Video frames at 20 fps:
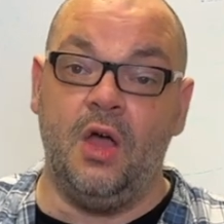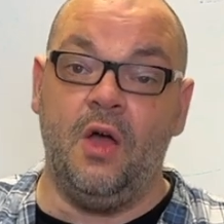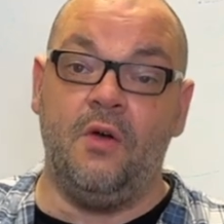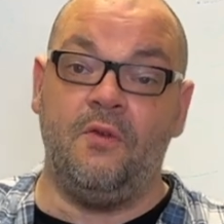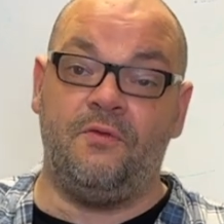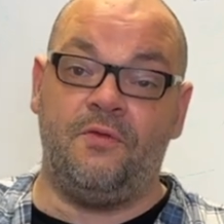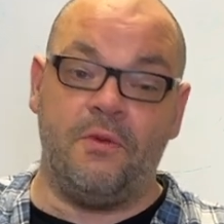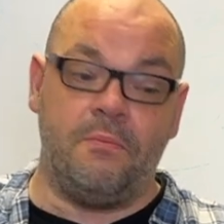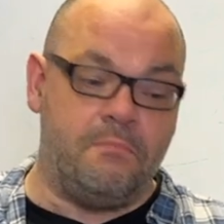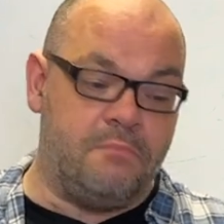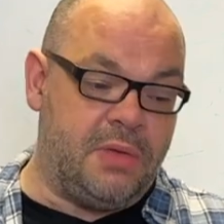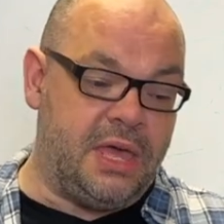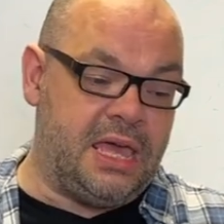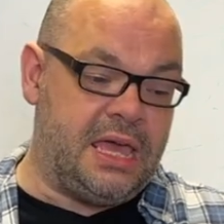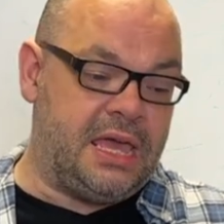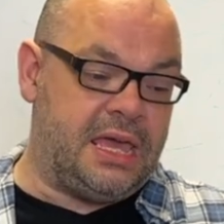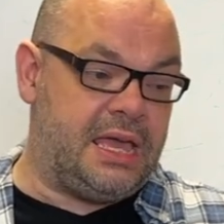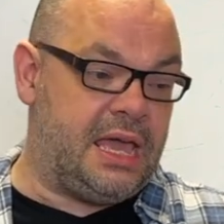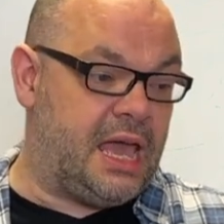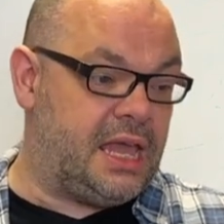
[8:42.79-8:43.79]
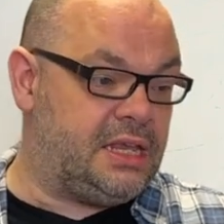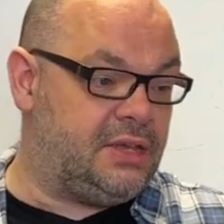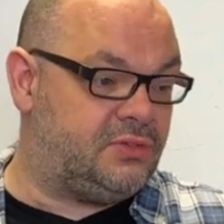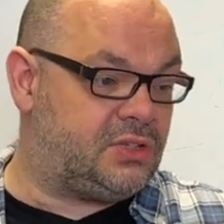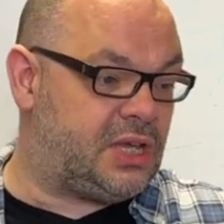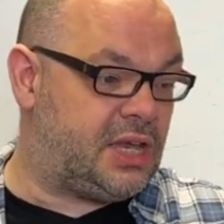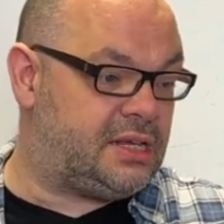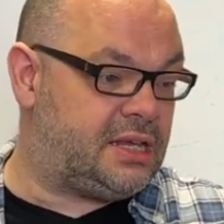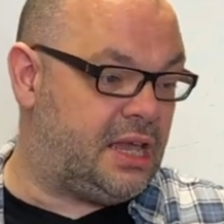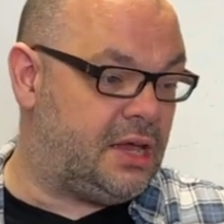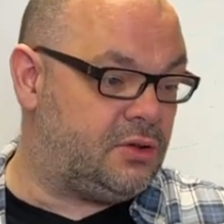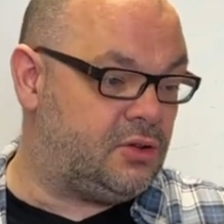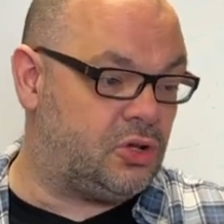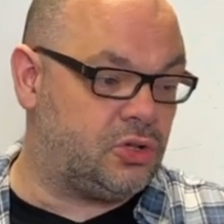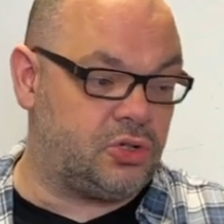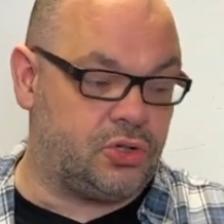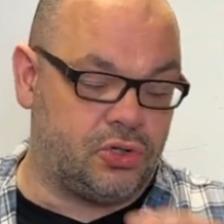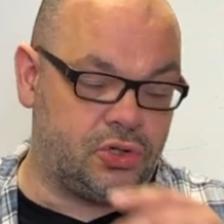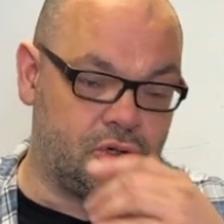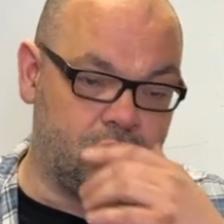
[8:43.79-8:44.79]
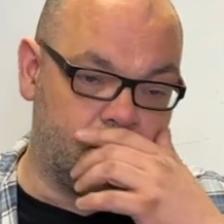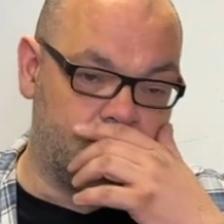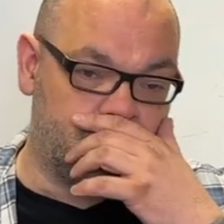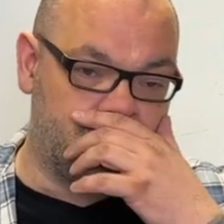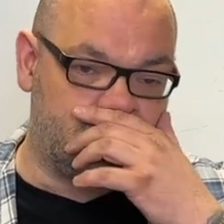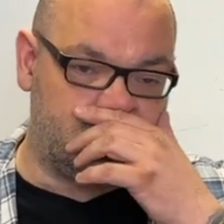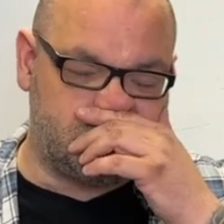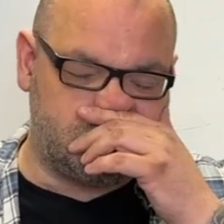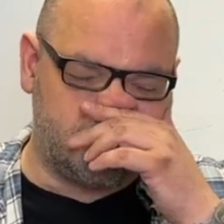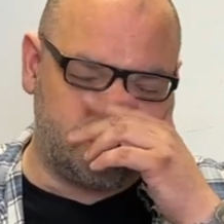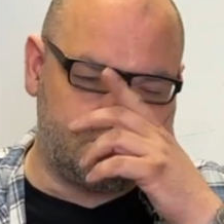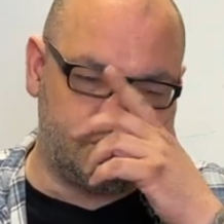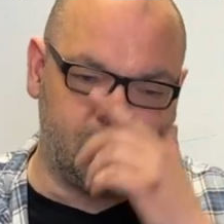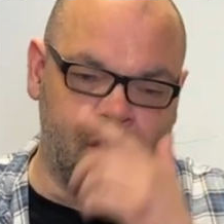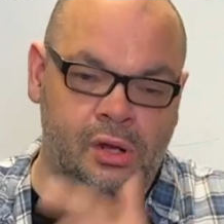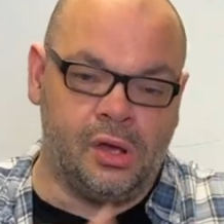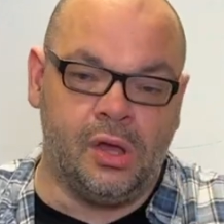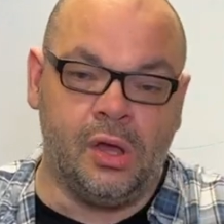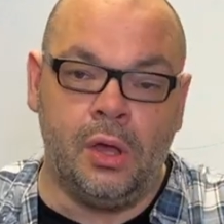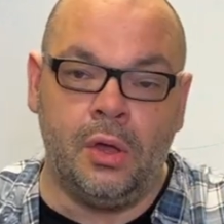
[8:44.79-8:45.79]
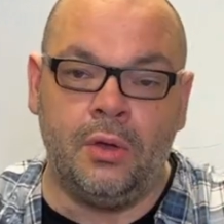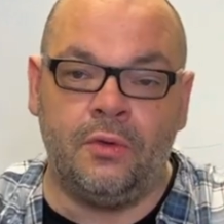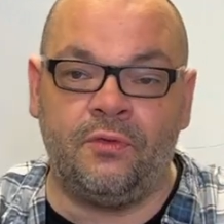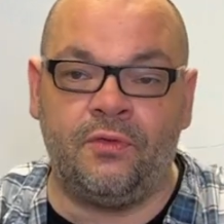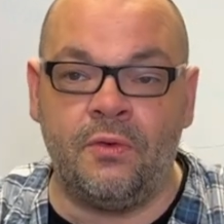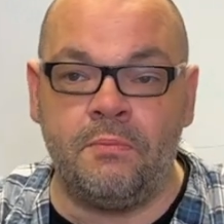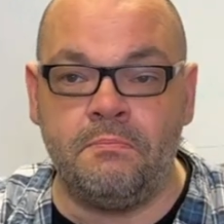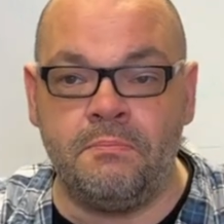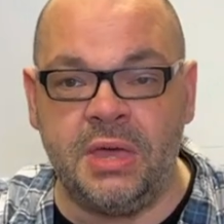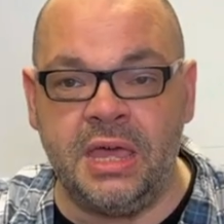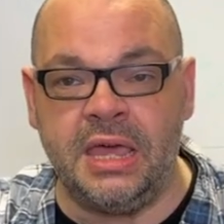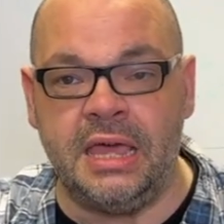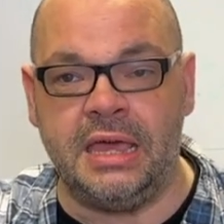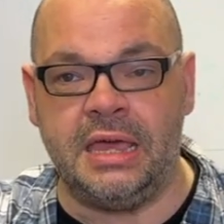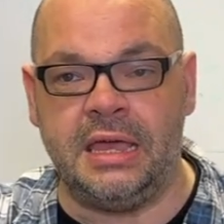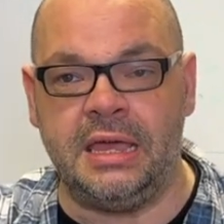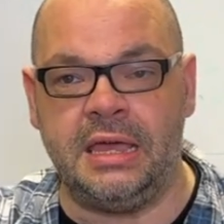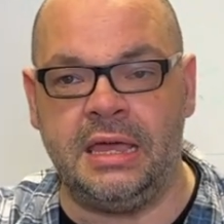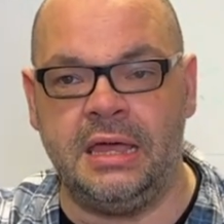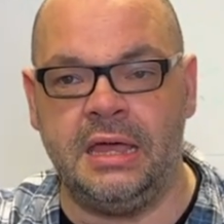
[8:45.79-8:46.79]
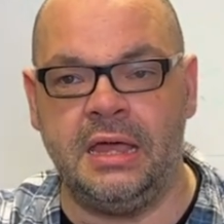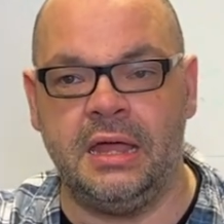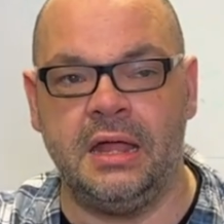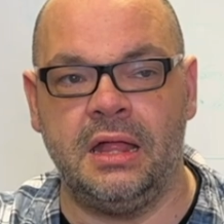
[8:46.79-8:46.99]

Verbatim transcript: For me, and you said here, I'm not too sure on the transition. For me,